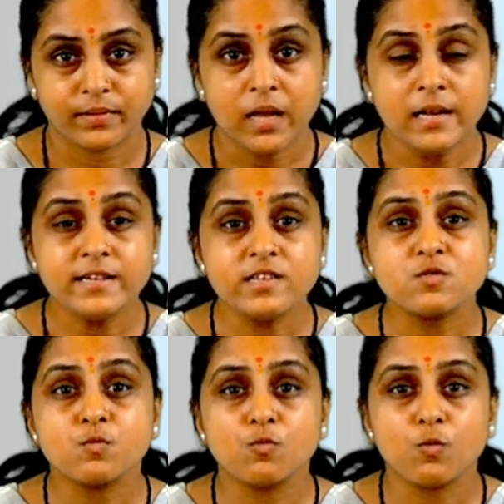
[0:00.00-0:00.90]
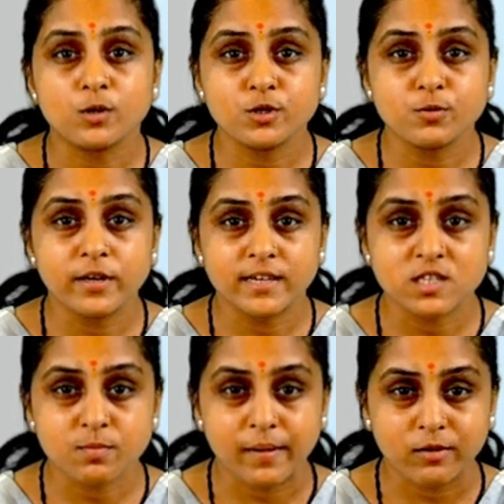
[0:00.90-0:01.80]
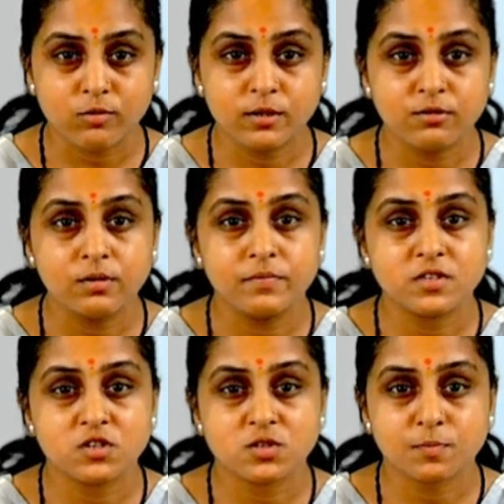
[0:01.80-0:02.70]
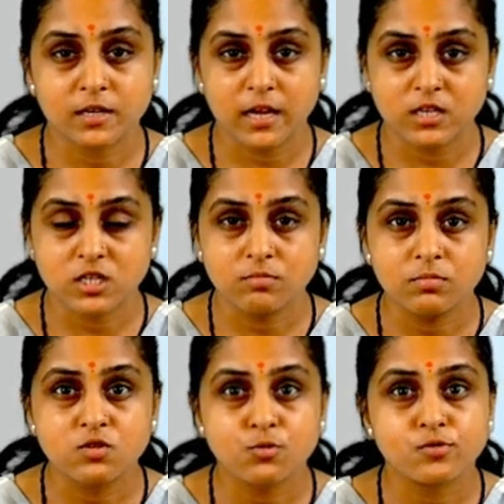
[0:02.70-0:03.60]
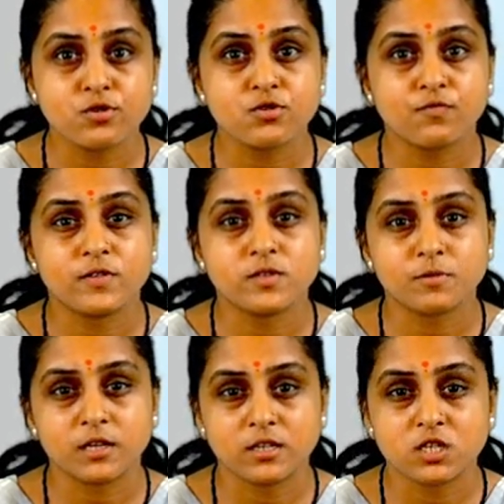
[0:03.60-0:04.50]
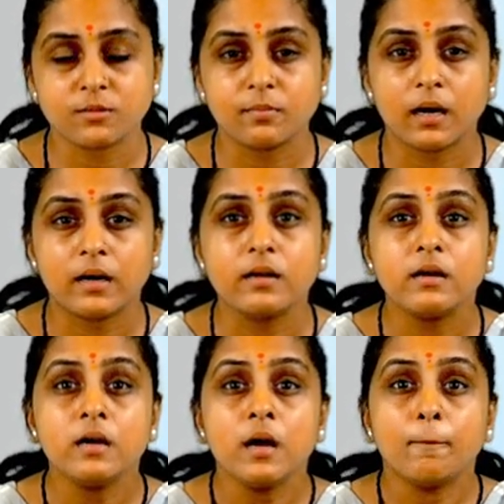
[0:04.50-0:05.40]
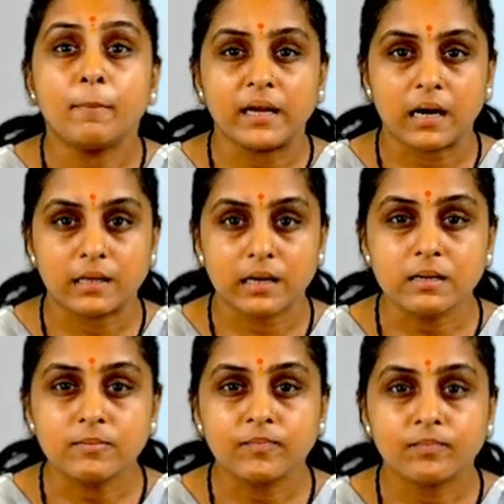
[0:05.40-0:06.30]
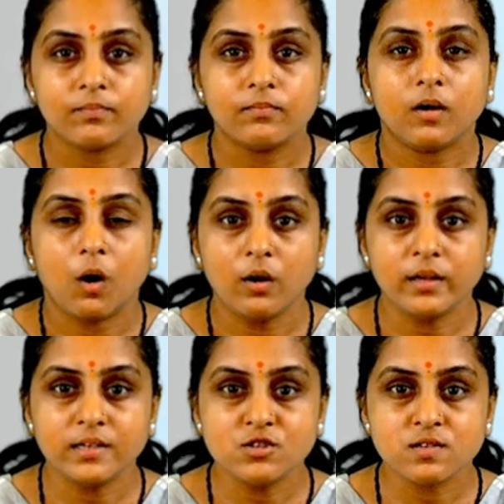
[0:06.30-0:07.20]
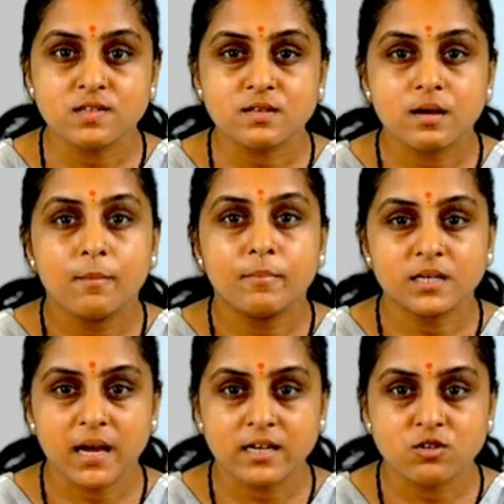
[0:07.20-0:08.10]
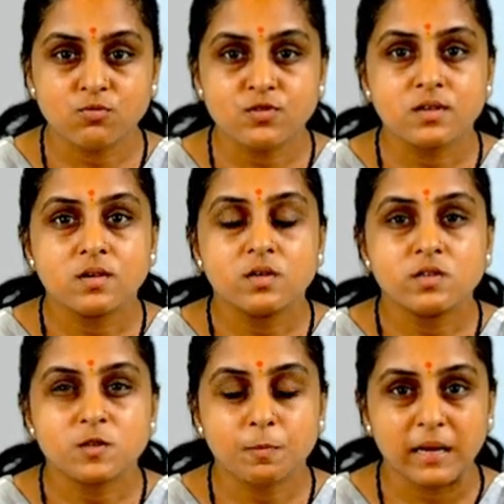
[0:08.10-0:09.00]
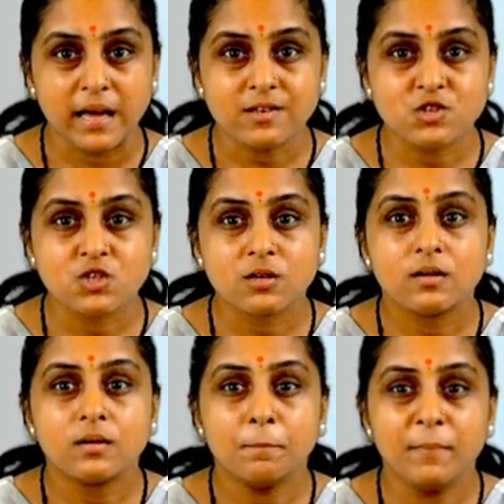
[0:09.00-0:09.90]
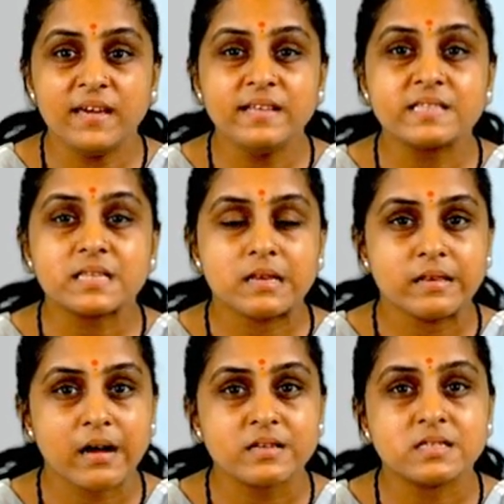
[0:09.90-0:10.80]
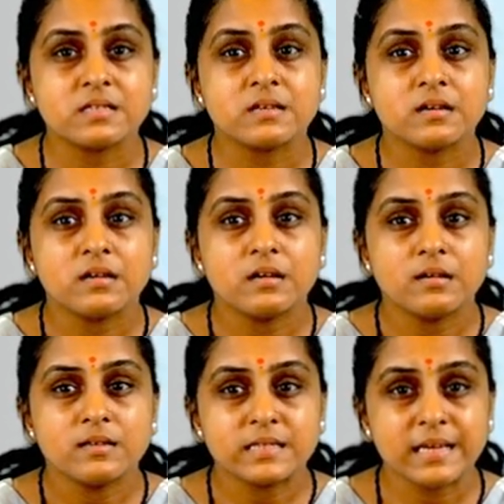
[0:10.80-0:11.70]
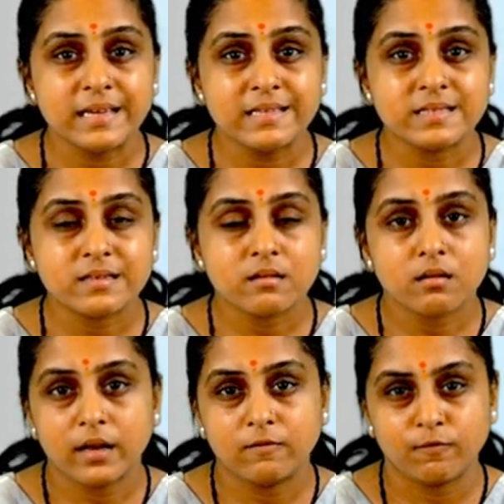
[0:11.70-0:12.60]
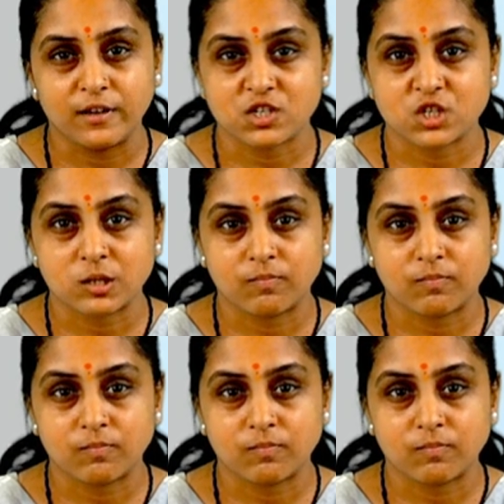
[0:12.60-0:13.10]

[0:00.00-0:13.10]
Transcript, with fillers: Let us move on to next micromineral which is potassium. The sources of this potassium are banana, oranges, potatoes, spinach, beans, nuts, seeds and fish.